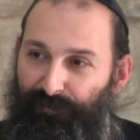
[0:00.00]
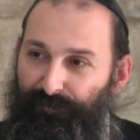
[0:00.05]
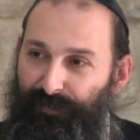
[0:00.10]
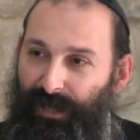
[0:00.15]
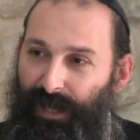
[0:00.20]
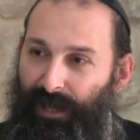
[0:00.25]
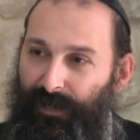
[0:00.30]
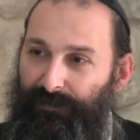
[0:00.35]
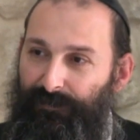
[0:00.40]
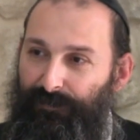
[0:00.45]
from
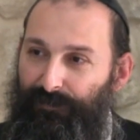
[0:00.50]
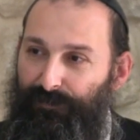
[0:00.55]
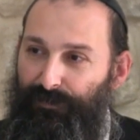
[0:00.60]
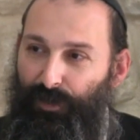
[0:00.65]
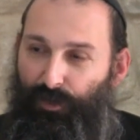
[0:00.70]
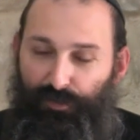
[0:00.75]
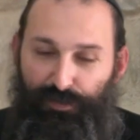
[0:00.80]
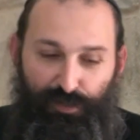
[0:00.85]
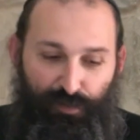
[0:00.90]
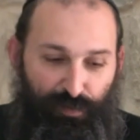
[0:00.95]
that
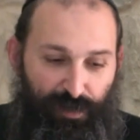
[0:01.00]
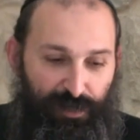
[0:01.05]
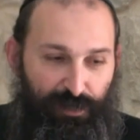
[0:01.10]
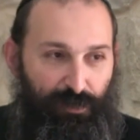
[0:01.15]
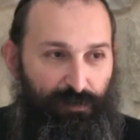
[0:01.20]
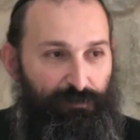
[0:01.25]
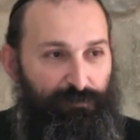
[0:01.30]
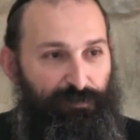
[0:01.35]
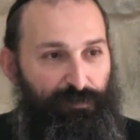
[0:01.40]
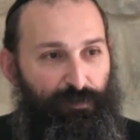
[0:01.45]
knows
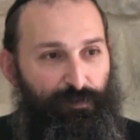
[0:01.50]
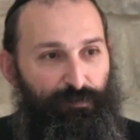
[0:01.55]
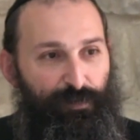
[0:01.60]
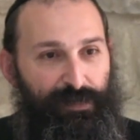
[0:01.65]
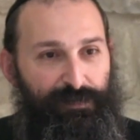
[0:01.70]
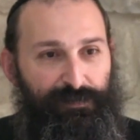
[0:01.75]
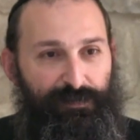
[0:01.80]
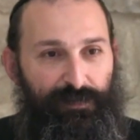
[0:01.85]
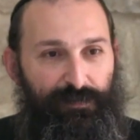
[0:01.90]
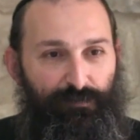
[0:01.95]
already on
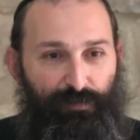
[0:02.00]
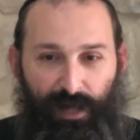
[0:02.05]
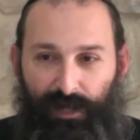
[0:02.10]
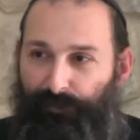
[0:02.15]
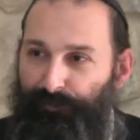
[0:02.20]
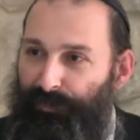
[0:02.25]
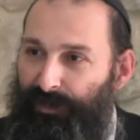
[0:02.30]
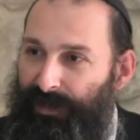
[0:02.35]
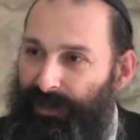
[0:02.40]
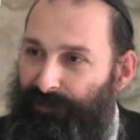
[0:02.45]
Wednesday. Why
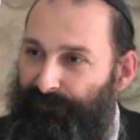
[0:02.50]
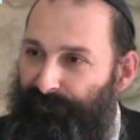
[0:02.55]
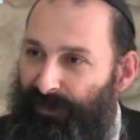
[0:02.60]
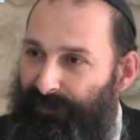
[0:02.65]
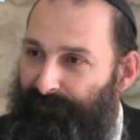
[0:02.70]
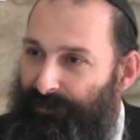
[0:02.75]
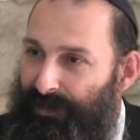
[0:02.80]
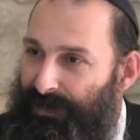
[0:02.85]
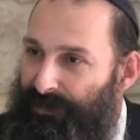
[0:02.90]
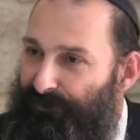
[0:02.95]
are you putting it
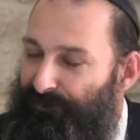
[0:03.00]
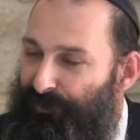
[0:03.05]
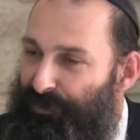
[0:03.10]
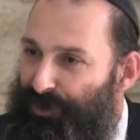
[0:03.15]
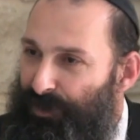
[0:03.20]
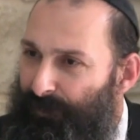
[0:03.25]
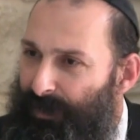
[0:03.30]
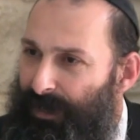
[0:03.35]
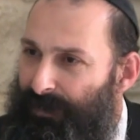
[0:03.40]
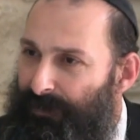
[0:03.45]
5 minutes
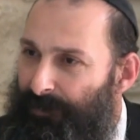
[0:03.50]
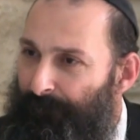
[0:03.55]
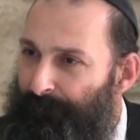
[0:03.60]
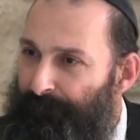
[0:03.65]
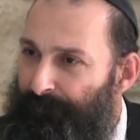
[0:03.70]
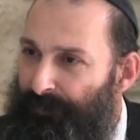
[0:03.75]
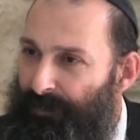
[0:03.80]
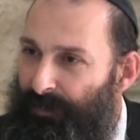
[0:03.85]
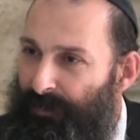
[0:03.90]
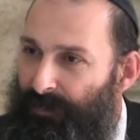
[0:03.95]
before Shabbat?
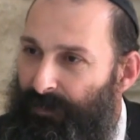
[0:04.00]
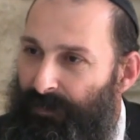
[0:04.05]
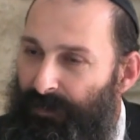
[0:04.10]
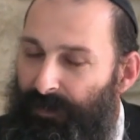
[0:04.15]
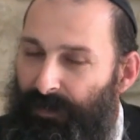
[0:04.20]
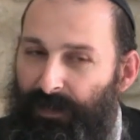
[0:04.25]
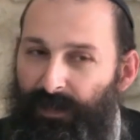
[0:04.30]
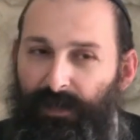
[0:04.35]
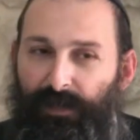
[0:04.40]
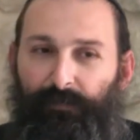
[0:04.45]

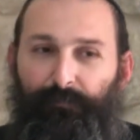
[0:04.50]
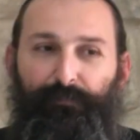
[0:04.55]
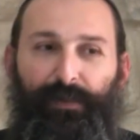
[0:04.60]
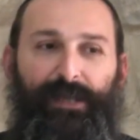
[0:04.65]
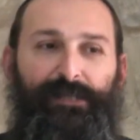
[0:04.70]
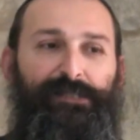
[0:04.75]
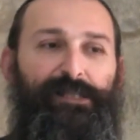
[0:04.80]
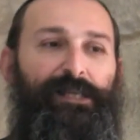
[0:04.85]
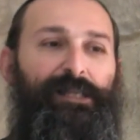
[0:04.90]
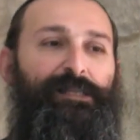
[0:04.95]

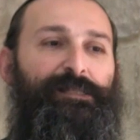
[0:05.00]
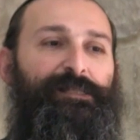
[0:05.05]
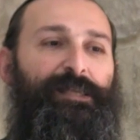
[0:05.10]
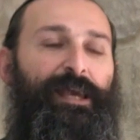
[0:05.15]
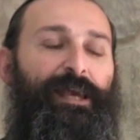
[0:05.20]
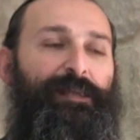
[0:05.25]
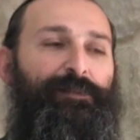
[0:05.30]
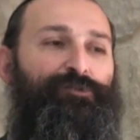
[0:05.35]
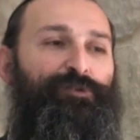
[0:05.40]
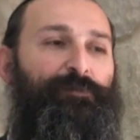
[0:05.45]
Basically
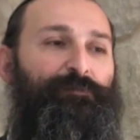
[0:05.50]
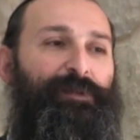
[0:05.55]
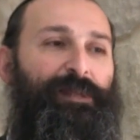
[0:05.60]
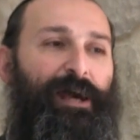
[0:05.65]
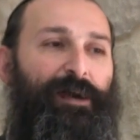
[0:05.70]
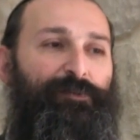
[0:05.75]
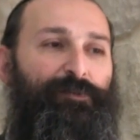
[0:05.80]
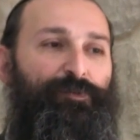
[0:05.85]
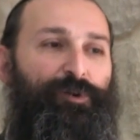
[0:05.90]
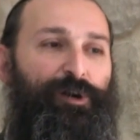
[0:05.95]
saying to him,
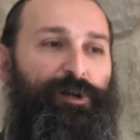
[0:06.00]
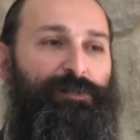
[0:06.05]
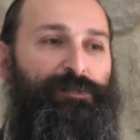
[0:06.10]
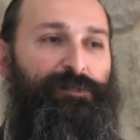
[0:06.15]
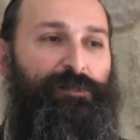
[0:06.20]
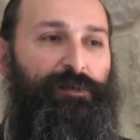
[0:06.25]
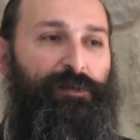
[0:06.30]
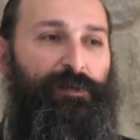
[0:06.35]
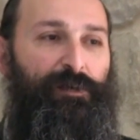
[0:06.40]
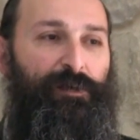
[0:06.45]
in other
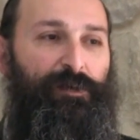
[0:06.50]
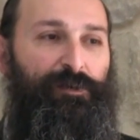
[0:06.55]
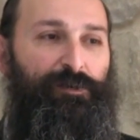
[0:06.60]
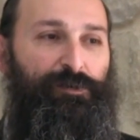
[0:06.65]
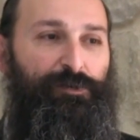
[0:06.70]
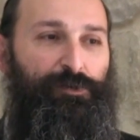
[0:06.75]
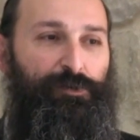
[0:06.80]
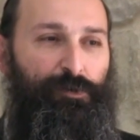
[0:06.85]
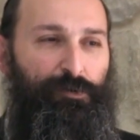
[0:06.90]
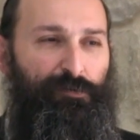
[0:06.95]
words,
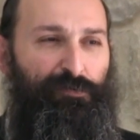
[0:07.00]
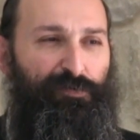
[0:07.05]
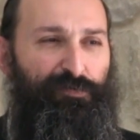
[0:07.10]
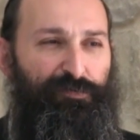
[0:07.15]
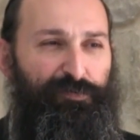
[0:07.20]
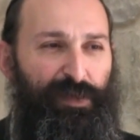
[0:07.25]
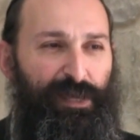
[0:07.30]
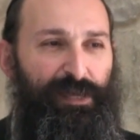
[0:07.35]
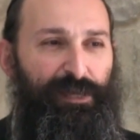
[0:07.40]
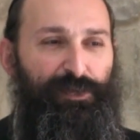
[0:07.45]
you
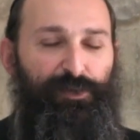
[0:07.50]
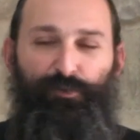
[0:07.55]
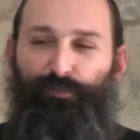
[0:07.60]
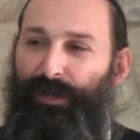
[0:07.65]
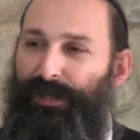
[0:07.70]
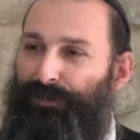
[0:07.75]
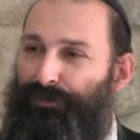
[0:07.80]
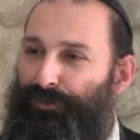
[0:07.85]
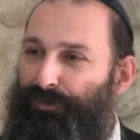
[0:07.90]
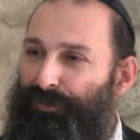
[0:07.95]
think you
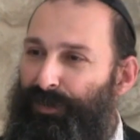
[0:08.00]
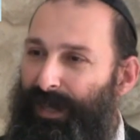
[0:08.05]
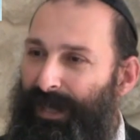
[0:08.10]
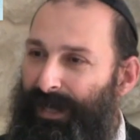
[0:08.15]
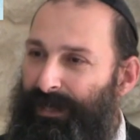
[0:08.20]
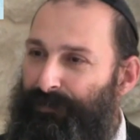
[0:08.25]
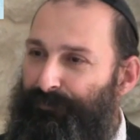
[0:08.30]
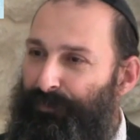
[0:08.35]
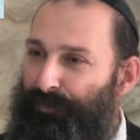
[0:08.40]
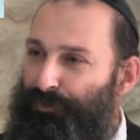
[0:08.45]
went to the
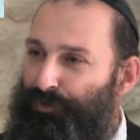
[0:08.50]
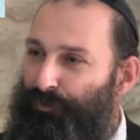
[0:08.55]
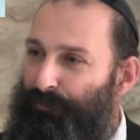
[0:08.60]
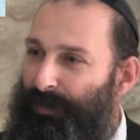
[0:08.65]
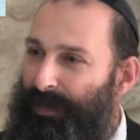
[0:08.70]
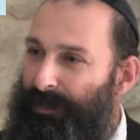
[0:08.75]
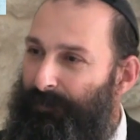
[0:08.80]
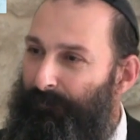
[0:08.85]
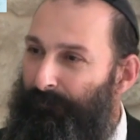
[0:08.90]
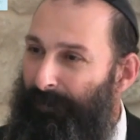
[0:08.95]
expo to
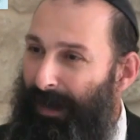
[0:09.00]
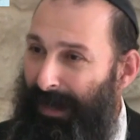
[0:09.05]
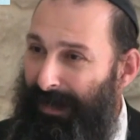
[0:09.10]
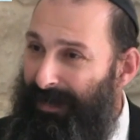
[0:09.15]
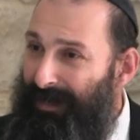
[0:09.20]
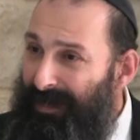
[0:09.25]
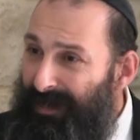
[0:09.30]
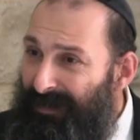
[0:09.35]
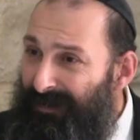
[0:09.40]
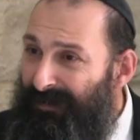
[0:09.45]
make
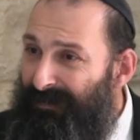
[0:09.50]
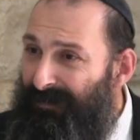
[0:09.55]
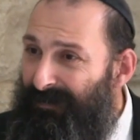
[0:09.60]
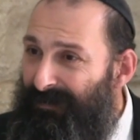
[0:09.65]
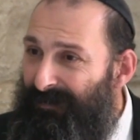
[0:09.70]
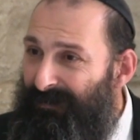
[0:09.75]
money?